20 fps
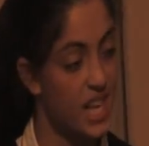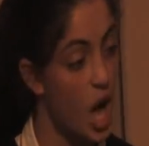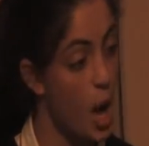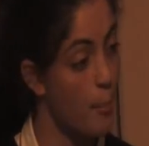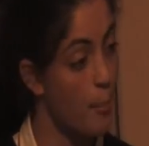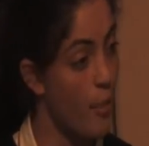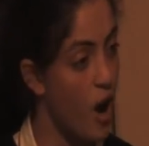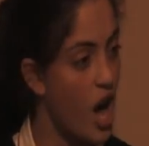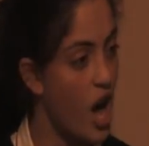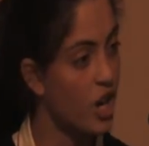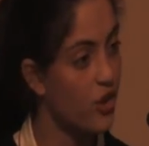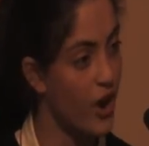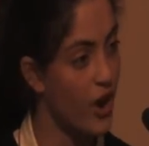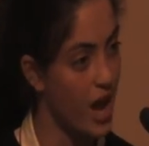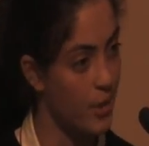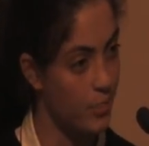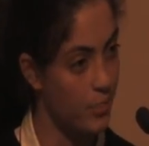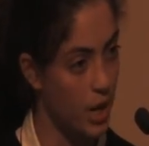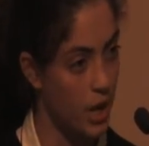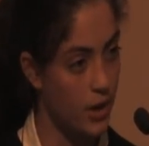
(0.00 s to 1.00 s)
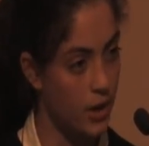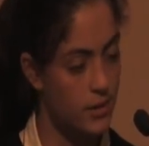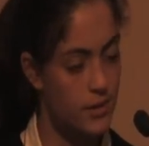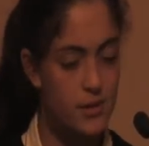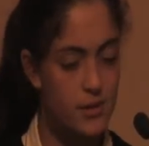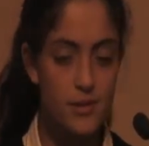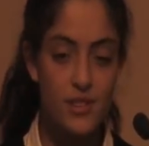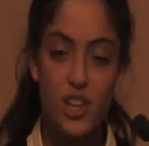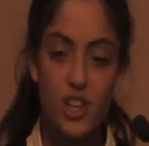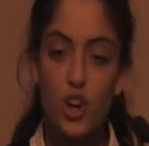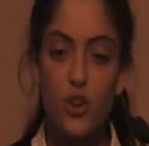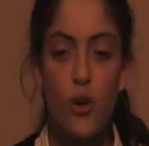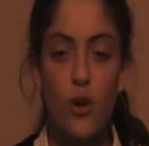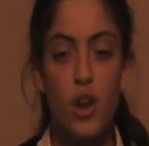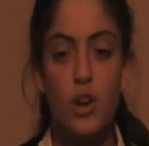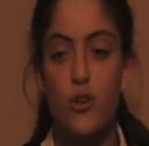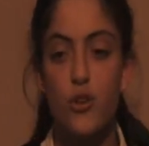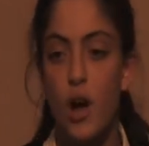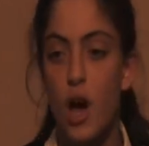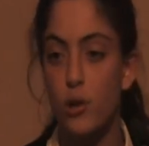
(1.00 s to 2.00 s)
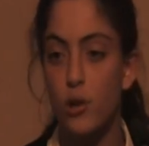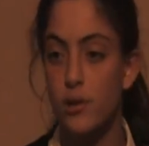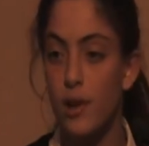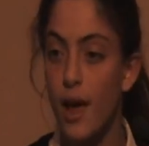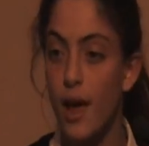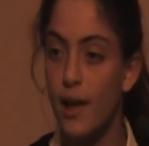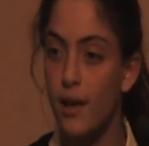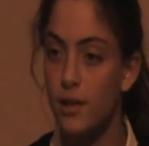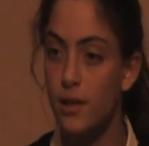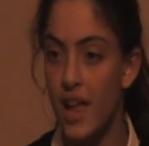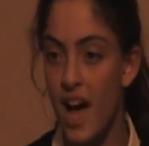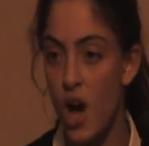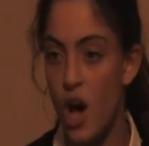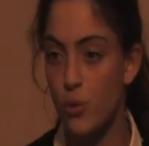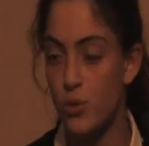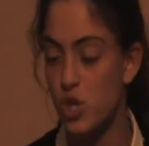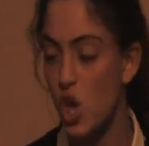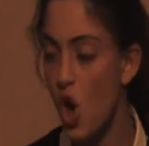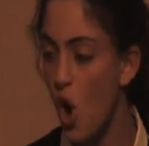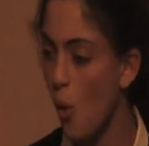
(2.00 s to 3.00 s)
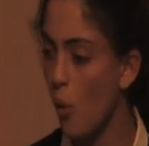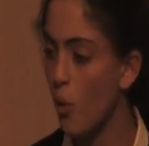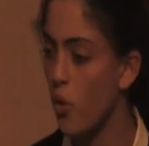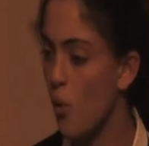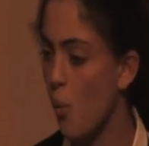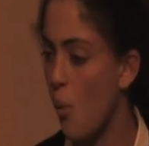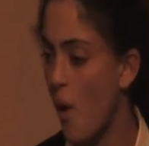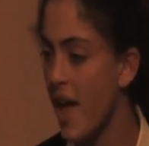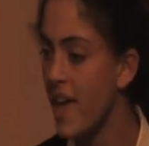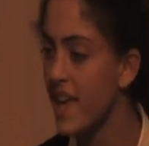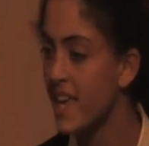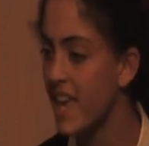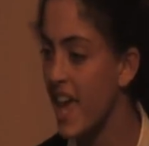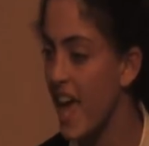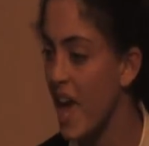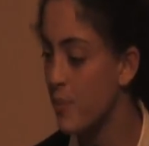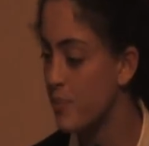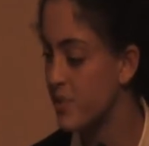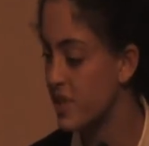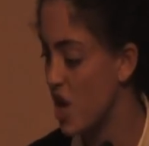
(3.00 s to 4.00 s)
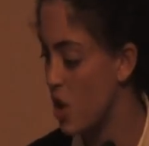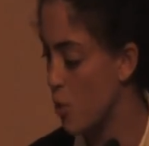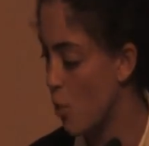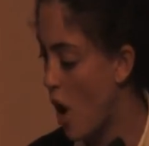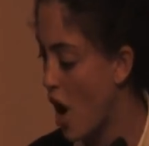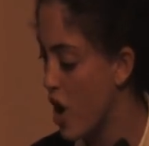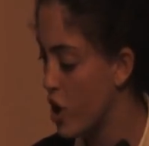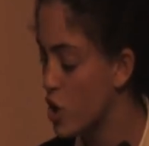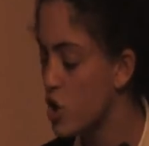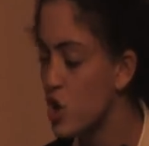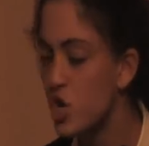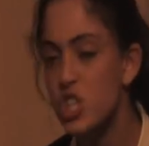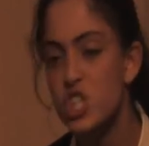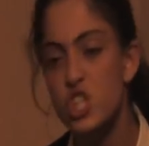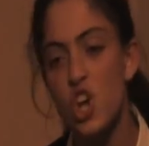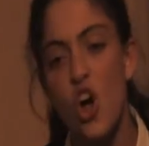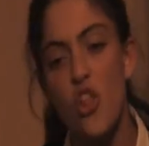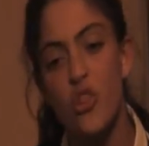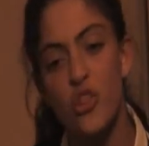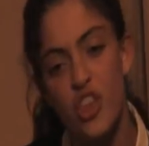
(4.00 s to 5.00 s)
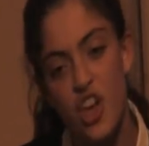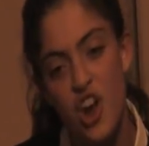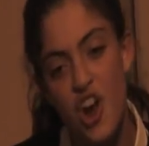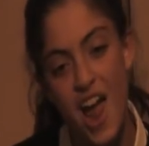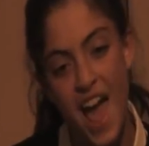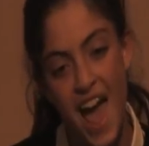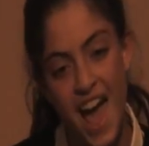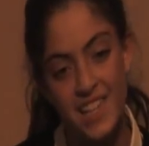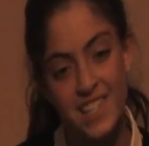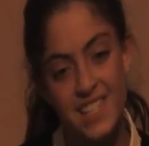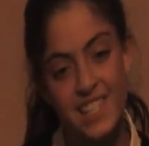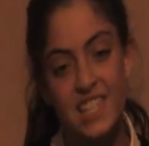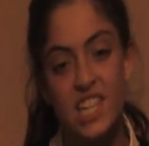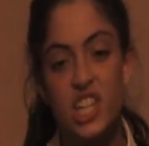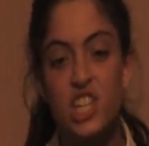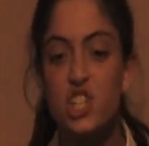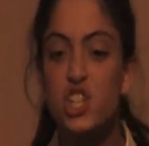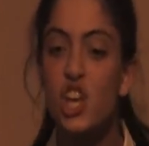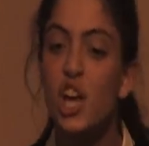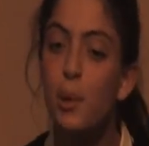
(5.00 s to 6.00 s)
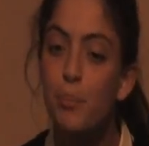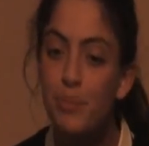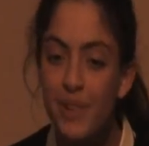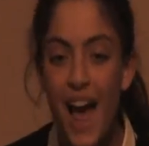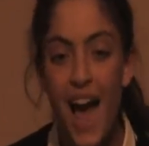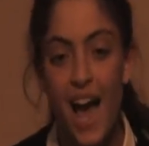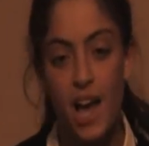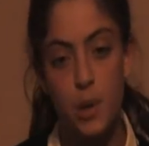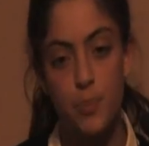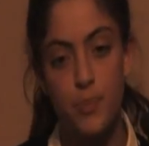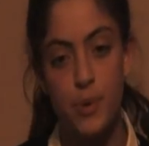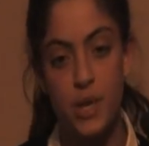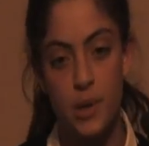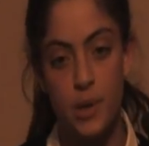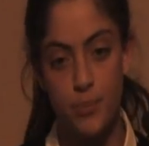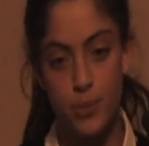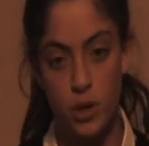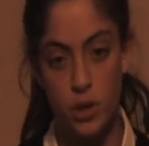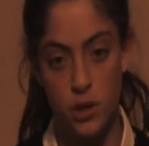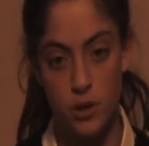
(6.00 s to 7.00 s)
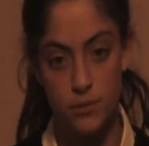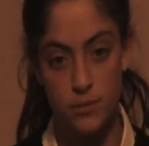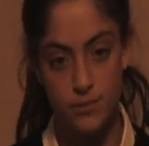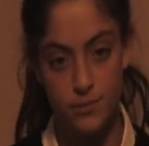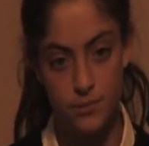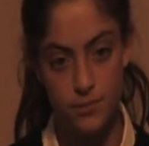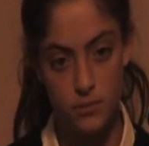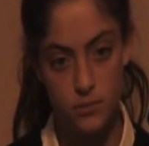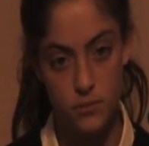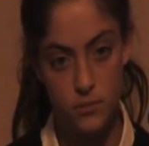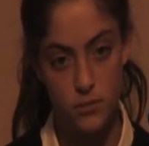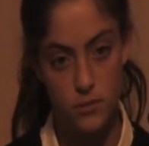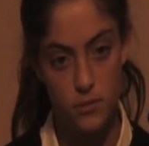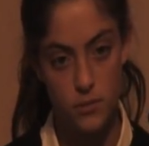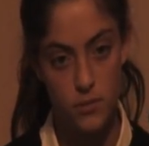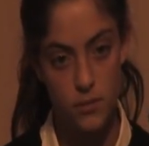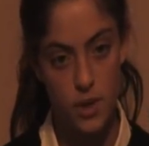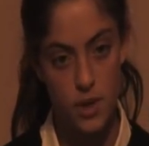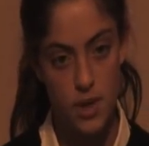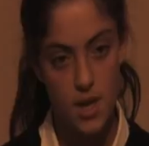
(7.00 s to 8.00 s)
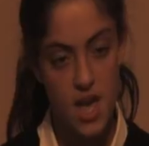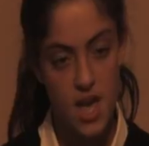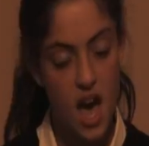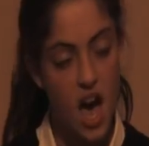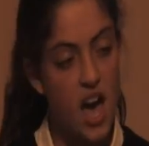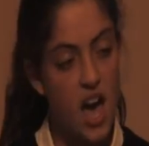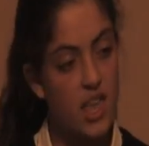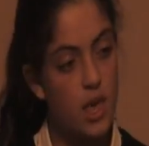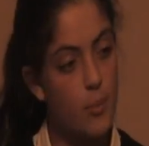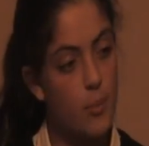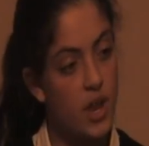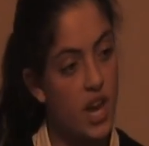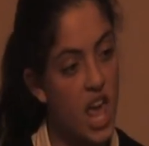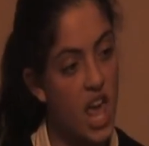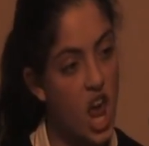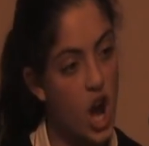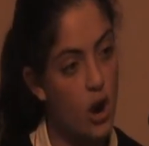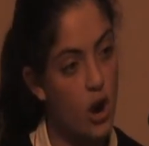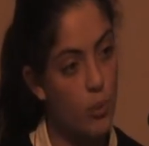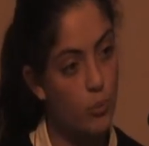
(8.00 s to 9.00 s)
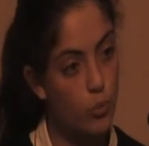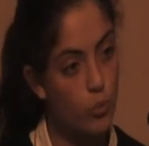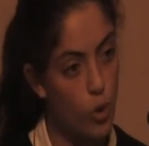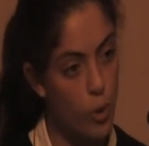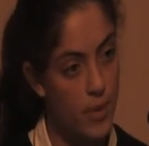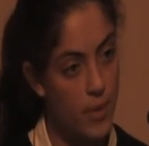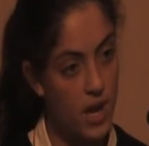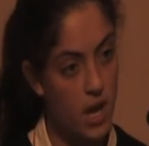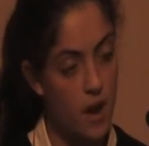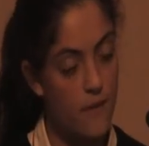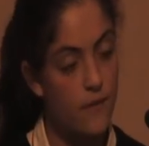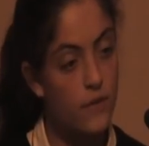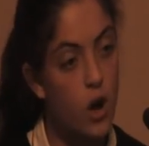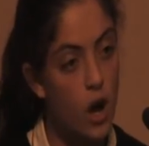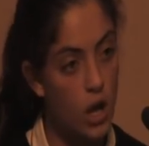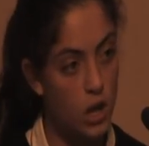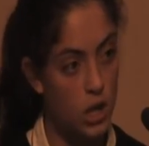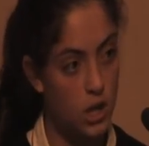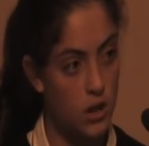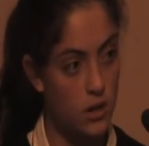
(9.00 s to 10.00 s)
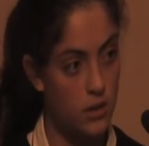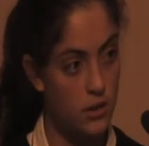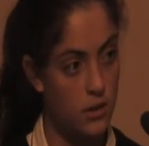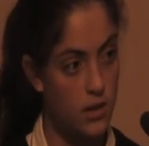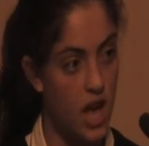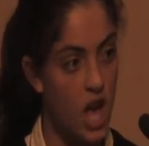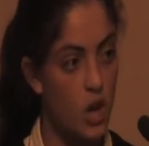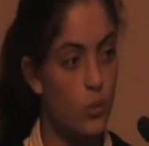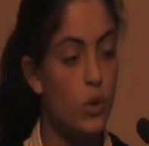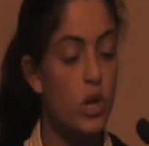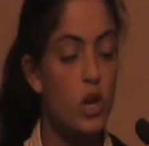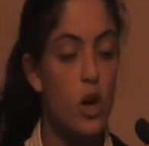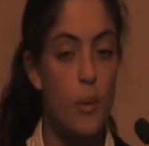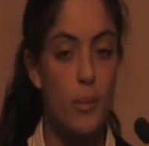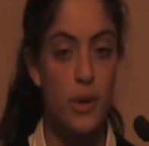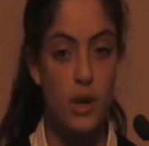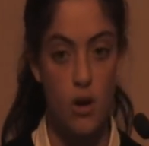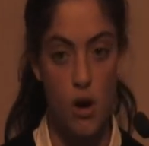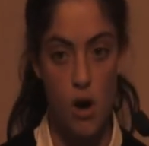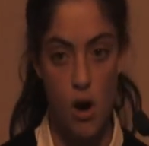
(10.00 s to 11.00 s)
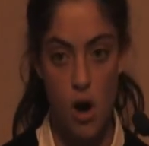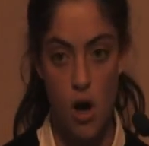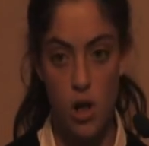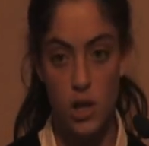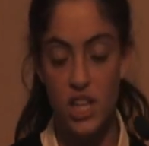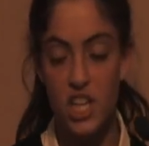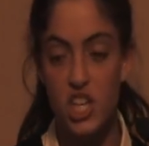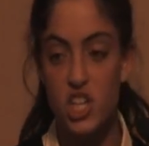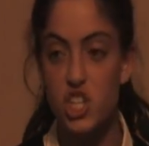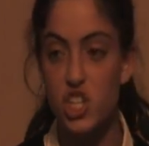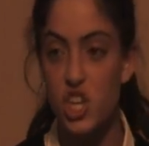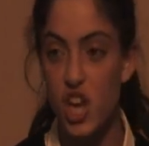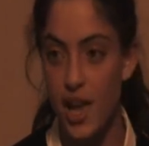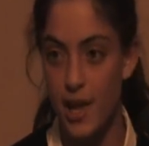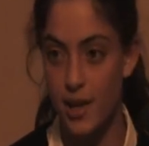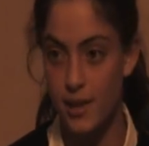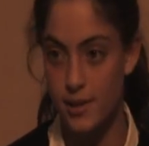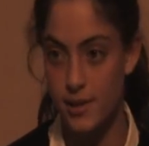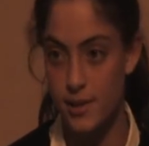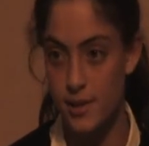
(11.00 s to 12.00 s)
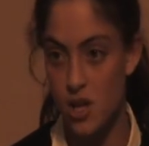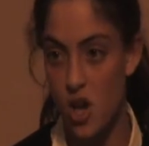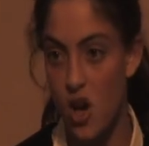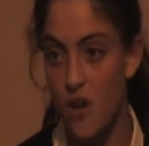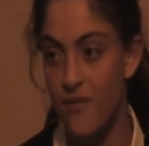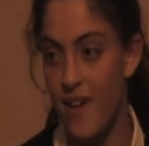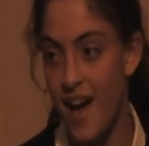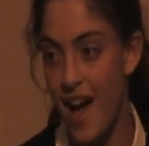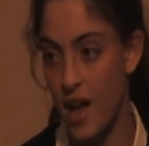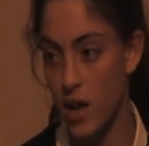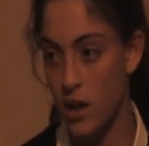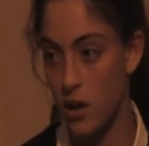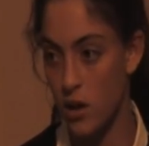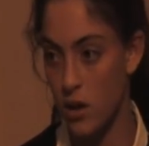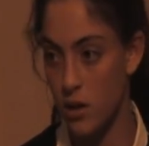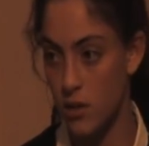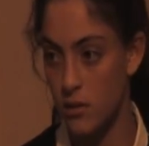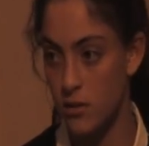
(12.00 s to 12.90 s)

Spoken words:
My grandparents didn't run around like clowns with white capes and white hoods on their heads lynching black people. I am an Arab woman of color, and we come in all shades of anger.